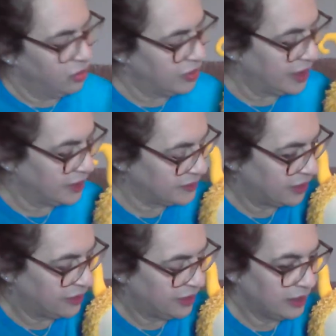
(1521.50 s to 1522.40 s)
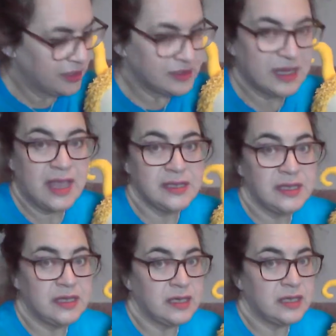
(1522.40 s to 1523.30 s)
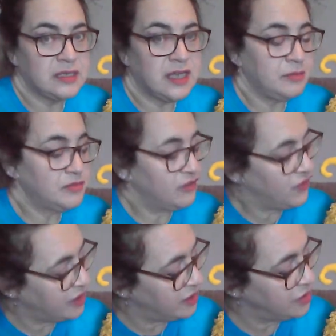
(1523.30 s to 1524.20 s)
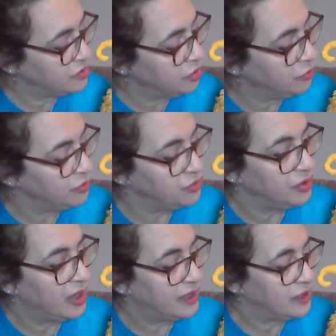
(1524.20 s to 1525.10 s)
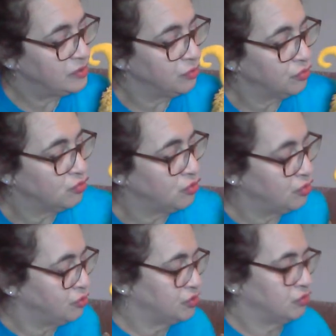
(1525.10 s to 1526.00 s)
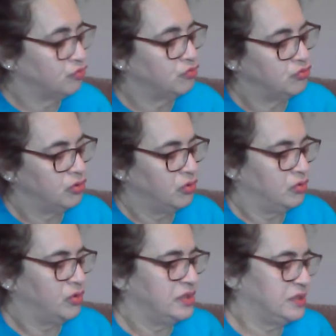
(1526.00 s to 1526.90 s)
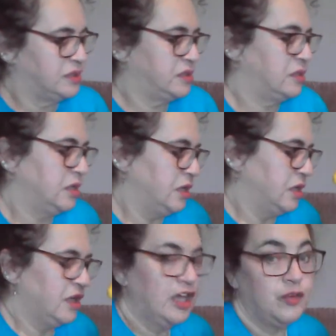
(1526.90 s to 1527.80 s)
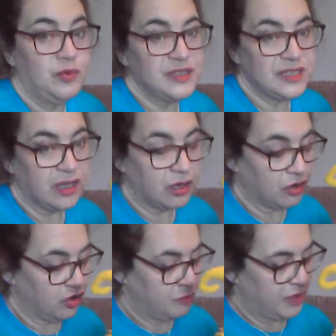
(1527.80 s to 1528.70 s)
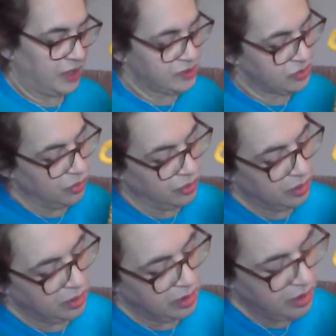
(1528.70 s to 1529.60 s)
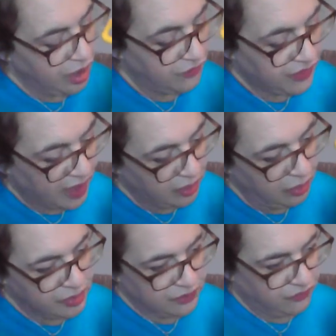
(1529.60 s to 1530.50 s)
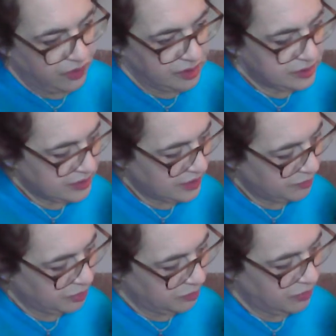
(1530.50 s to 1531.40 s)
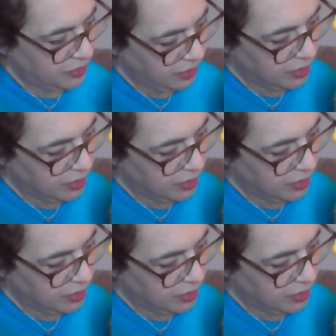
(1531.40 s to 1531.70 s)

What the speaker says: Right, I think it's getting near the time to finish, so we'll do a little cross, and we'll sing our goodbye song. Have you had lots of fun today, Bookbug?